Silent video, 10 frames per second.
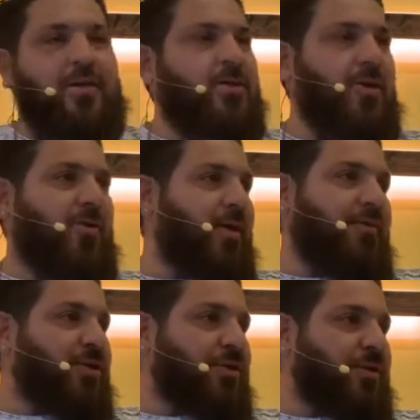Don't ever
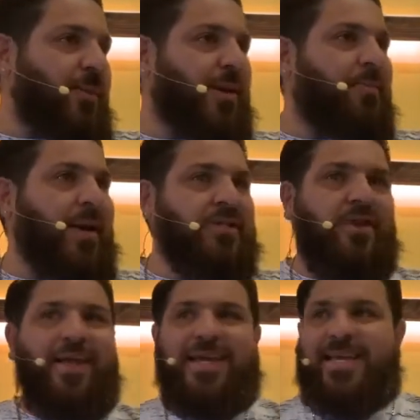choose somebody based
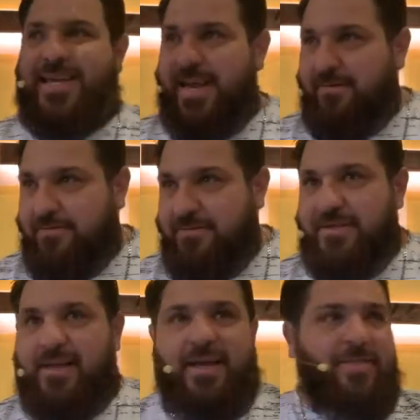on a gift.
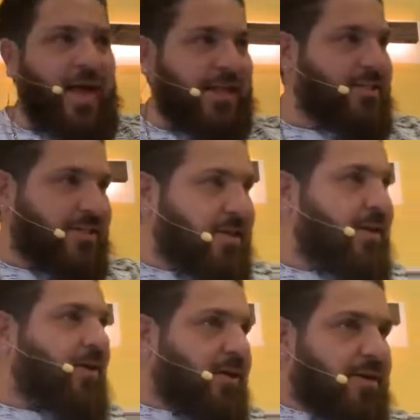That's
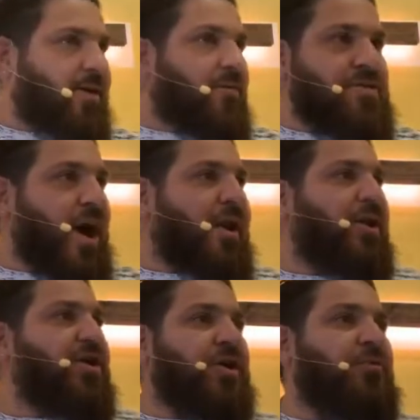not a
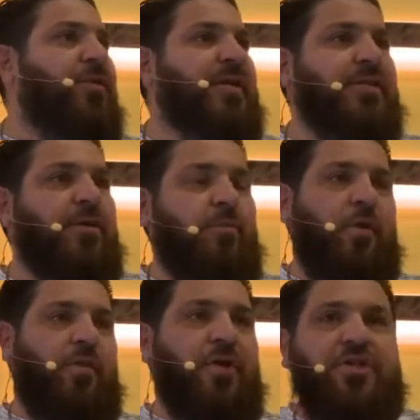good reason. Well,
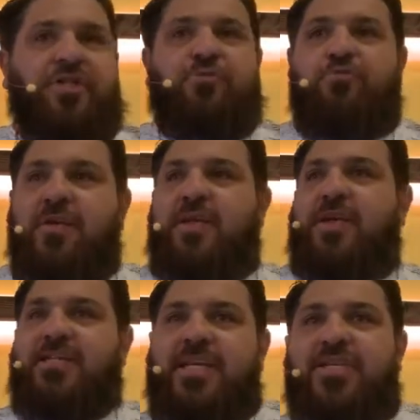they're just really
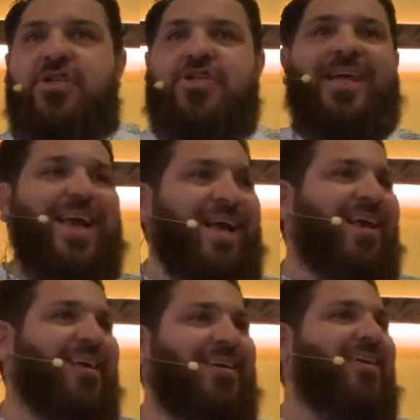good teachers. Yeah,
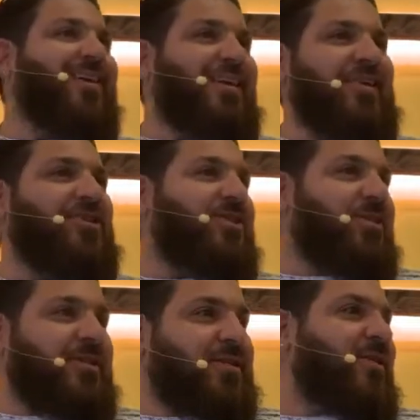There's,
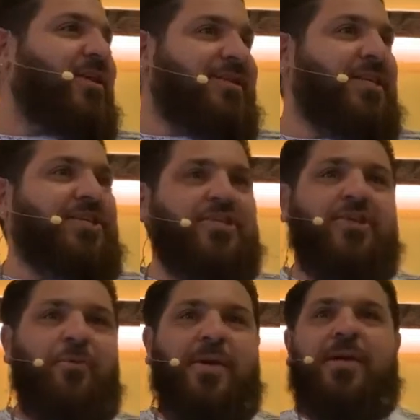good teachers
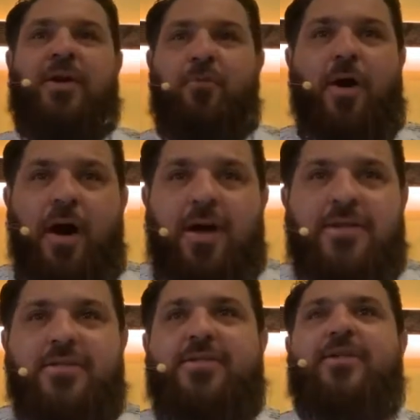don't mean good
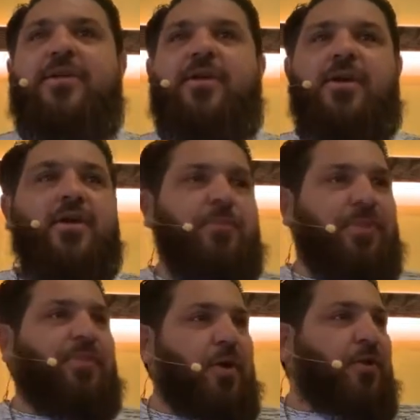walks, but
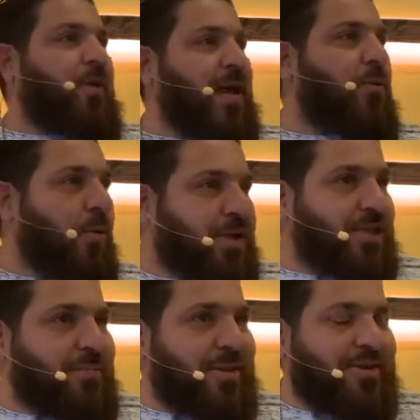they're great
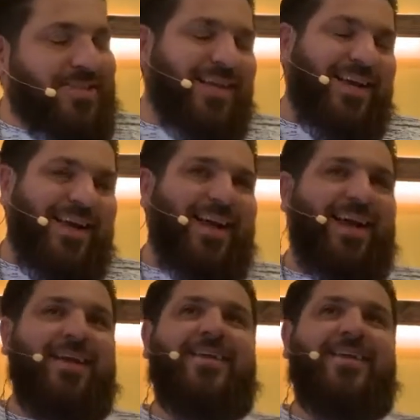worship leaders. Yeah.